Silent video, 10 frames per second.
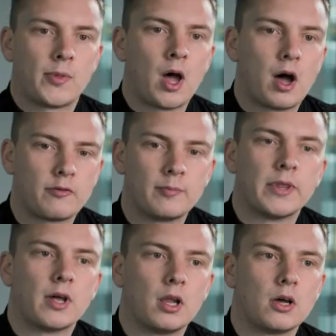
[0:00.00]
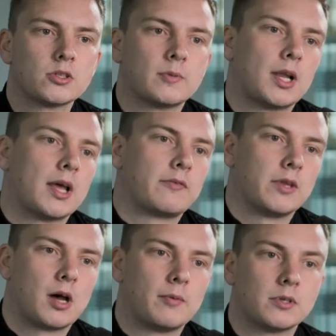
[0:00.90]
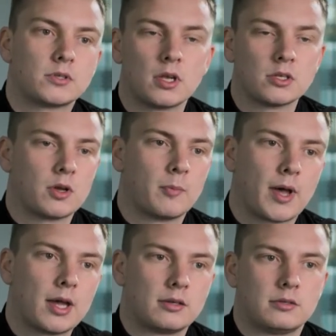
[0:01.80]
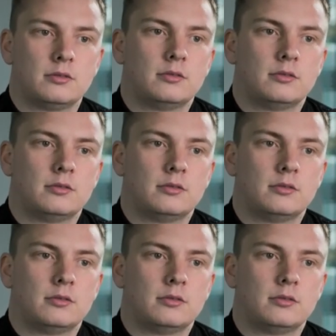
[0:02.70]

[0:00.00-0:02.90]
the half of me that I lost when I left the army has, has come back.